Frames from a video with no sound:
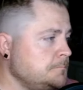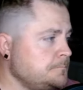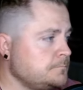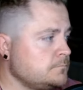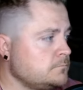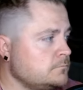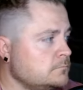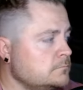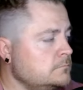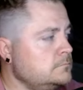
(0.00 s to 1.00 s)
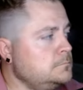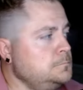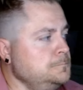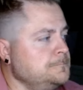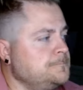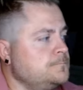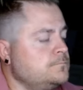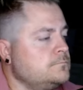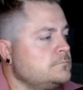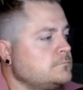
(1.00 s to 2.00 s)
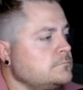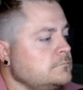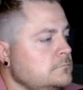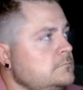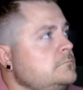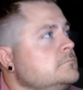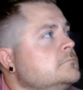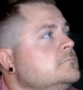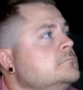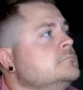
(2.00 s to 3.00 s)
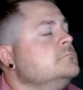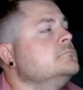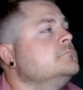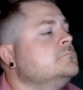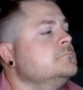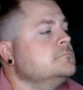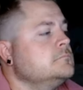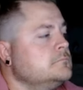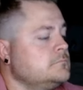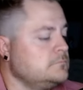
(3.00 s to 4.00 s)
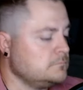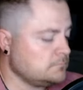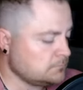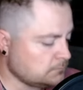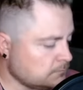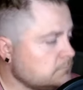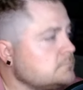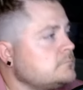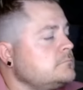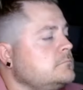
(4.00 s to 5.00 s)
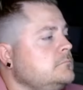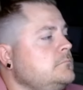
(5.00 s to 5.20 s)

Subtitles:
This person isn't speaking.